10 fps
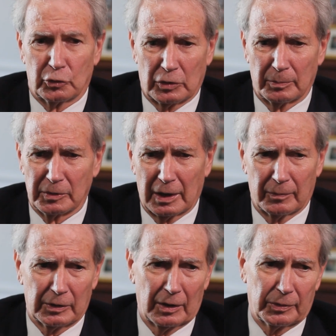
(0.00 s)

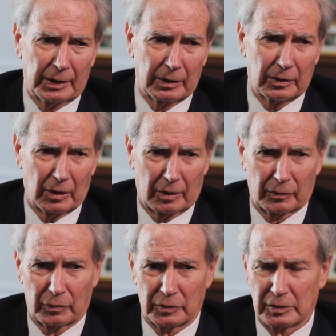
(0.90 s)
Sometimes I think
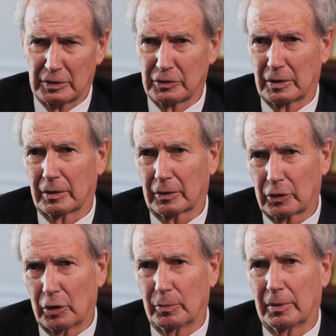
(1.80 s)
Congress is in a
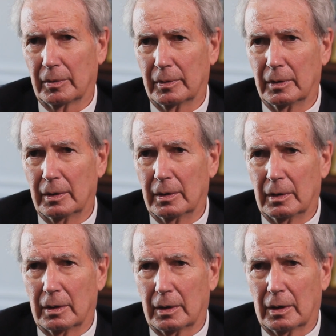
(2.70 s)
coma,
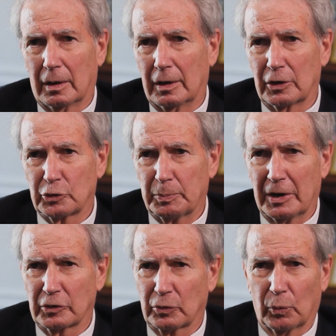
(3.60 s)
uh,
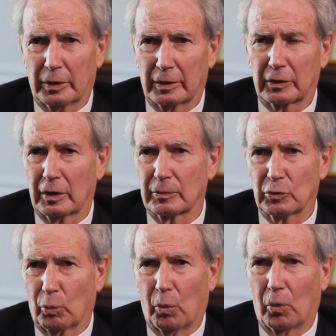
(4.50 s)
especially when it comes
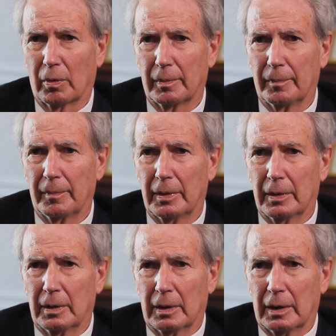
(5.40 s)
to war
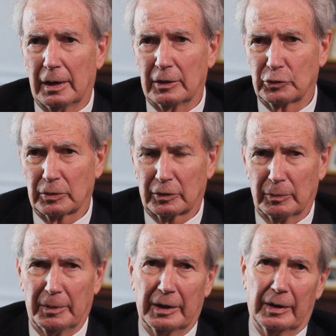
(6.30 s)
and
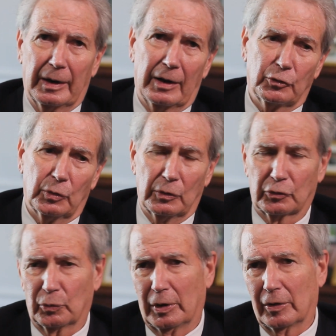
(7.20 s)
committing our
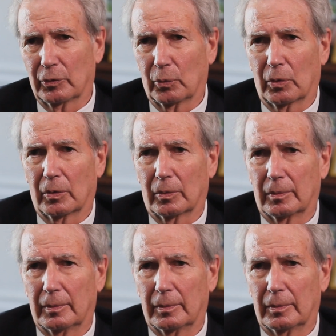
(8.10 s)
troops around the world.